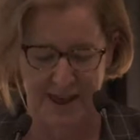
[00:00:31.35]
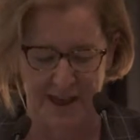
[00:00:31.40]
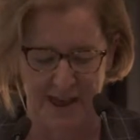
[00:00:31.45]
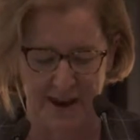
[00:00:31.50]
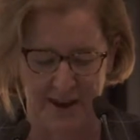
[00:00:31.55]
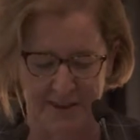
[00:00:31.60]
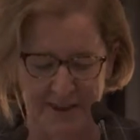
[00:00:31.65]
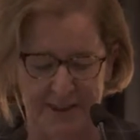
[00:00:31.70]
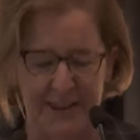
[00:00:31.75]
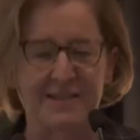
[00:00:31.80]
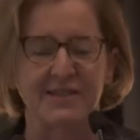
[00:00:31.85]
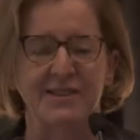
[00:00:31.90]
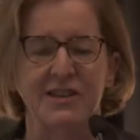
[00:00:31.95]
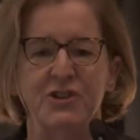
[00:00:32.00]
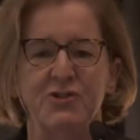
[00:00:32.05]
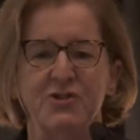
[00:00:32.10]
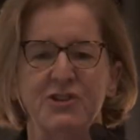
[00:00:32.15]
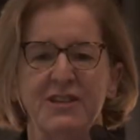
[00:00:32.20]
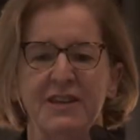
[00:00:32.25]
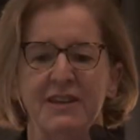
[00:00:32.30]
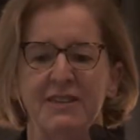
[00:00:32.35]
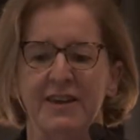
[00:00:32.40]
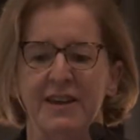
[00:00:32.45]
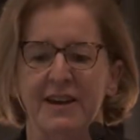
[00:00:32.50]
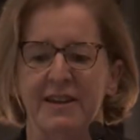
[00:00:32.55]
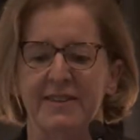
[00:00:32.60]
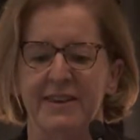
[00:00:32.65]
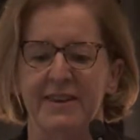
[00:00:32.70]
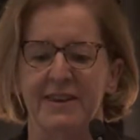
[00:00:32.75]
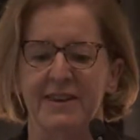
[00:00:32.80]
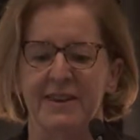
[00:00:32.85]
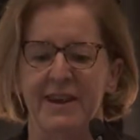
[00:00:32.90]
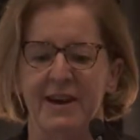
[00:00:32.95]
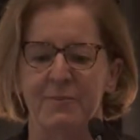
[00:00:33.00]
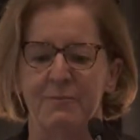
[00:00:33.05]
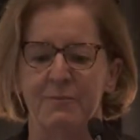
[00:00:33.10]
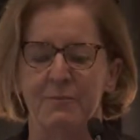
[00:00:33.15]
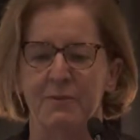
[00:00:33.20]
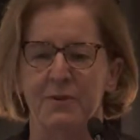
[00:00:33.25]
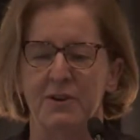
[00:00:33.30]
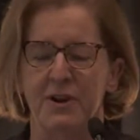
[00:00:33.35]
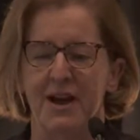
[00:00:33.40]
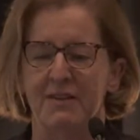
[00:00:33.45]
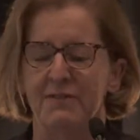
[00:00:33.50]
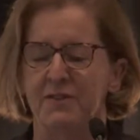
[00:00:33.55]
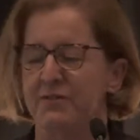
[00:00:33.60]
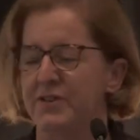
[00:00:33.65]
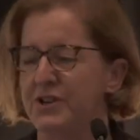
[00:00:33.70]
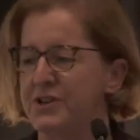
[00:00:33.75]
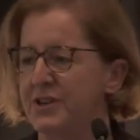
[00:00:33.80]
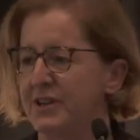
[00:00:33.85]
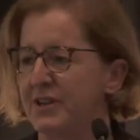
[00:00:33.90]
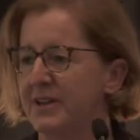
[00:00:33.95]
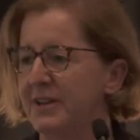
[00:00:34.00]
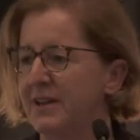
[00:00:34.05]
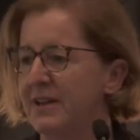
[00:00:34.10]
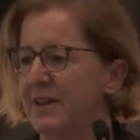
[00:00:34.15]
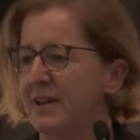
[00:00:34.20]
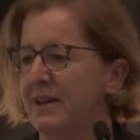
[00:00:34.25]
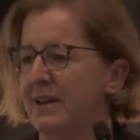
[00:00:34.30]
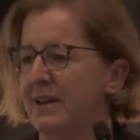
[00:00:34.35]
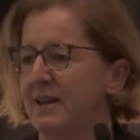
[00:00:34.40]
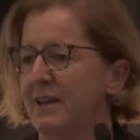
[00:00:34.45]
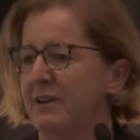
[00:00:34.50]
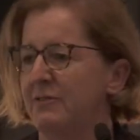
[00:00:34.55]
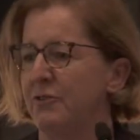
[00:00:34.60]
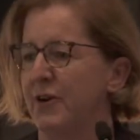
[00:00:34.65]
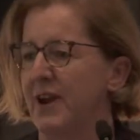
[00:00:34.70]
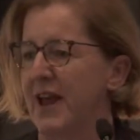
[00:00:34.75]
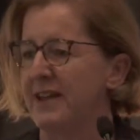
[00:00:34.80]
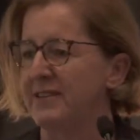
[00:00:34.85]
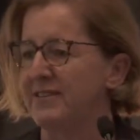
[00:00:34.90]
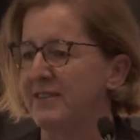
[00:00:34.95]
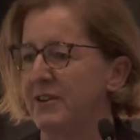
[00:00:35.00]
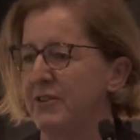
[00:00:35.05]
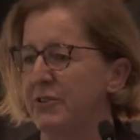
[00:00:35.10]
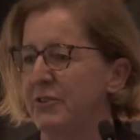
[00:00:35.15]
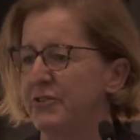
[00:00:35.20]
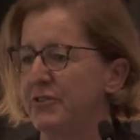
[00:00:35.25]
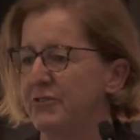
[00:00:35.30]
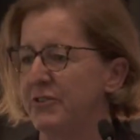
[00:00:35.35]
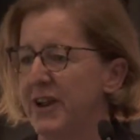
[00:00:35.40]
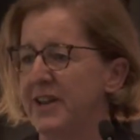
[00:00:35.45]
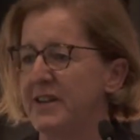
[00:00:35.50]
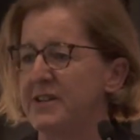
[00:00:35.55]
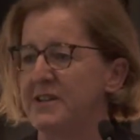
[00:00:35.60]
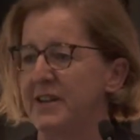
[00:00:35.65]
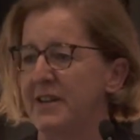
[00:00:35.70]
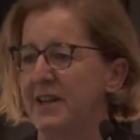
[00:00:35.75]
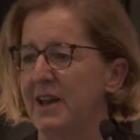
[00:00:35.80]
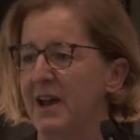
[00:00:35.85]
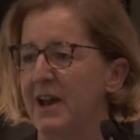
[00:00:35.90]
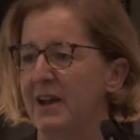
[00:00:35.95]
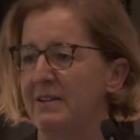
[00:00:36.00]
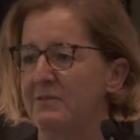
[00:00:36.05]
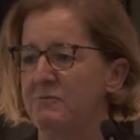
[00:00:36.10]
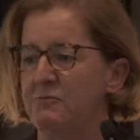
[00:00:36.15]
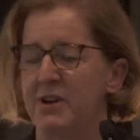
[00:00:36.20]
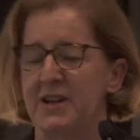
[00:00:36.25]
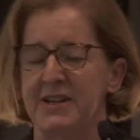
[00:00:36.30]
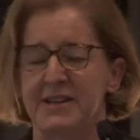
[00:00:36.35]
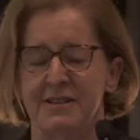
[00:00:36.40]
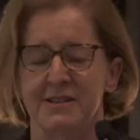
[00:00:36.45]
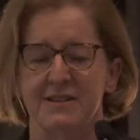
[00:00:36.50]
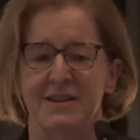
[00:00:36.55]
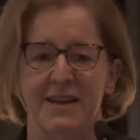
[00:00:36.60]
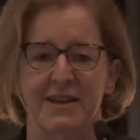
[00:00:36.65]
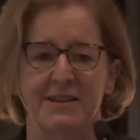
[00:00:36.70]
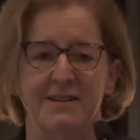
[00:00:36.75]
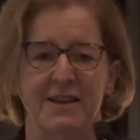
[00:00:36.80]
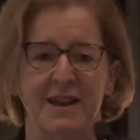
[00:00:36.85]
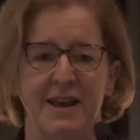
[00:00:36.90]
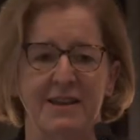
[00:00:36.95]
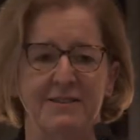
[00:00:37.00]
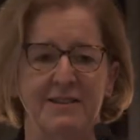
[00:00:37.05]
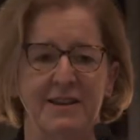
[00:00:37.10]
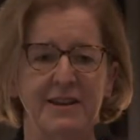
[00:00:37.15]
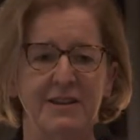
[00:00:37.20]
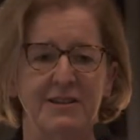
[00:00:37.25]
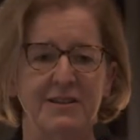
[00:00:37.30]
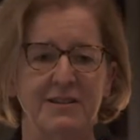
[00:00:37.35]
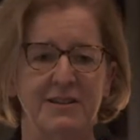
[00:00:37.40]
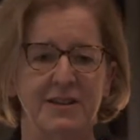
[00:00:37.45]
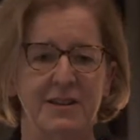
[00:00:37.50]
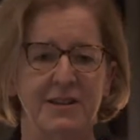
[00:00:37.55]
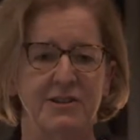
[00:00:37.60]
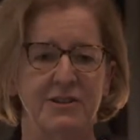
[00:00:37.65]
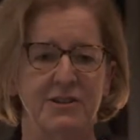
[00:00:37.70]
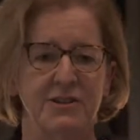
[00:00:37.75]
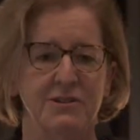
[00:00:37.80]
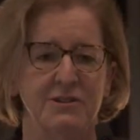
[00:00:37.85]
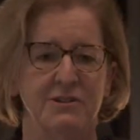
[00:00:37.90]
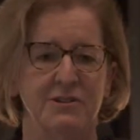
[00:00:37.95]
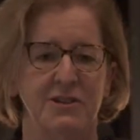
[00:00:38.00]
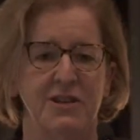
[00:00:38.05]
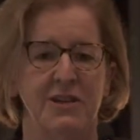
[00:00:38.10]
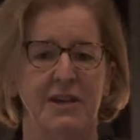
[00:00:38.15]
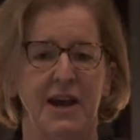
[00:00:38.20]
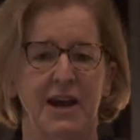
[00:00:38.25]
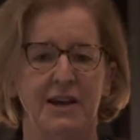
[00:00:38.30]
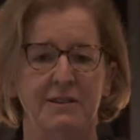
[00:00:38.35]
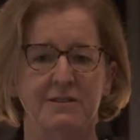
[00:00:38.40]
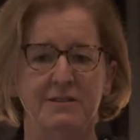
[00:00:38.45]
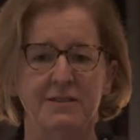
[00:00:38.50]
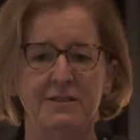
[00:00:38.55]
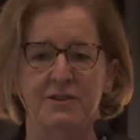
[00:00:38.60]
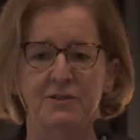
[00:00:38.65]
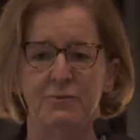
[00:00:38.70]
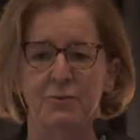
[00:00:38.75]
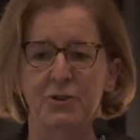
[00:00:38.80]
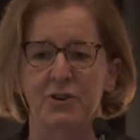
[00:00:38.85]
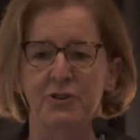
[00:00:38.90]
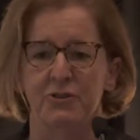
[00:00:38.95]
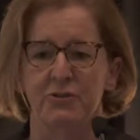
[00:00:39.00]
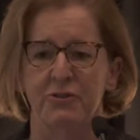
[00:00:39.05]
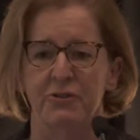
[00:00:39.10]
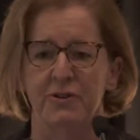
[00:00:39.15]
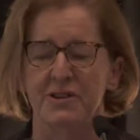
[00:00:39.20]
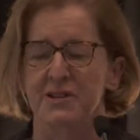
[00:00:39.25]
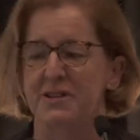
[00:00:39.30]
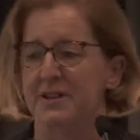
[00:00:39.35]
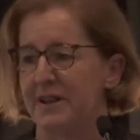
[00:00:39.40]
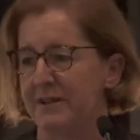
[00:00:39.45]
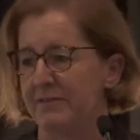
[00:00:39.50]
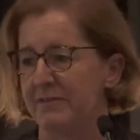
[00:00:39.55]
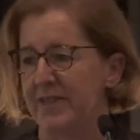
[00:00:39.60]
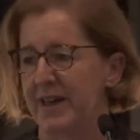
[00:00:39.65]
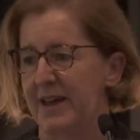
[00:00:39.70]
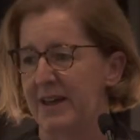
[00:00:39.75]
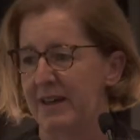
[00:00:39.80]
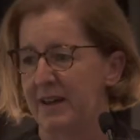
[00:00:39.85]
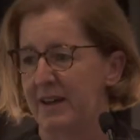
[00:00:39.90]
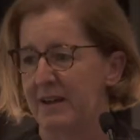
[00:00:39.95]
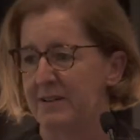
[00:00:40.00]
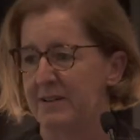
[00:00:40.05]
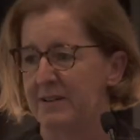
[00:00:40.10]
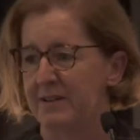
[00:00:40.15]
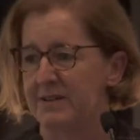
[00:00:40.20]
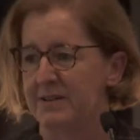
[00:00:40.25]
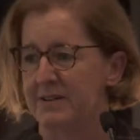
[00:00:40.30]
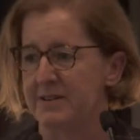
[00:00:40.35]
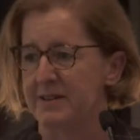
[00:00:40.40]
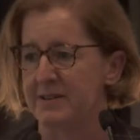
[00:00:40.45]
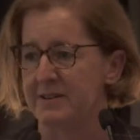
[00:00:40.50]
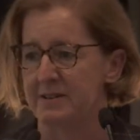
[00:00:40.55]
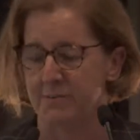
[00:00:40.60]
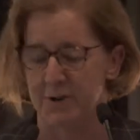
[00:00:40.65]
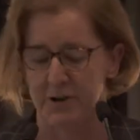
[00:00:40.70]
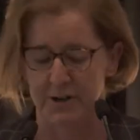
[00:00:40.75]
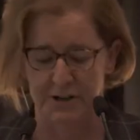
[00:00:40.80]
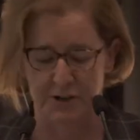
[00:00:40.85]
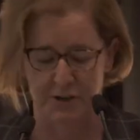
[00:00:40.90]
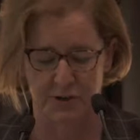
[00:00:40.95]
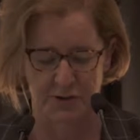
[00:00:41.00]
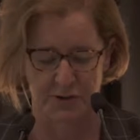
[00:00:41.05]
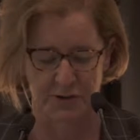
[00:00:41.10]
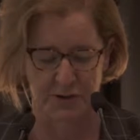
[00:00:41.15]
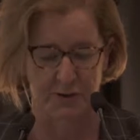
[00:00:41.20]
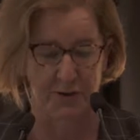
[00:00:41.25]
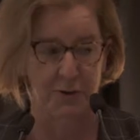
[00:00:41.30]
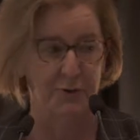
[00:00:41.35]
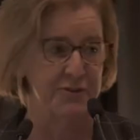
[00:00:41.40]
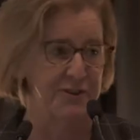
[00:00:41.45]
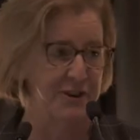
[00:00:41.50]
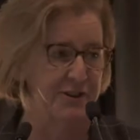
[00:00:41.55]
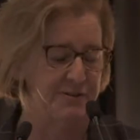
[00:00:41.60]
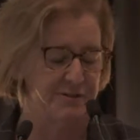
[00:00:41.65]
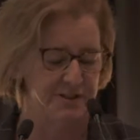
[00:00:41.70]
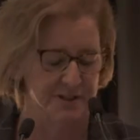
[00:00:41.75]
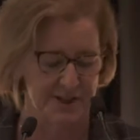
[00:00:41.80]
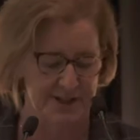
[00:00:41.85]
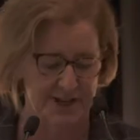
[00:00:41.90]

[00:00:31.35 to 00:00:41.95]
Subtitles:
And I think that's the interesting thing. I think when you have a vision for an asset or a strategy, it really does take tenacity to stick to your guns and to work through and to deliver that, and it's a testimony to you and also to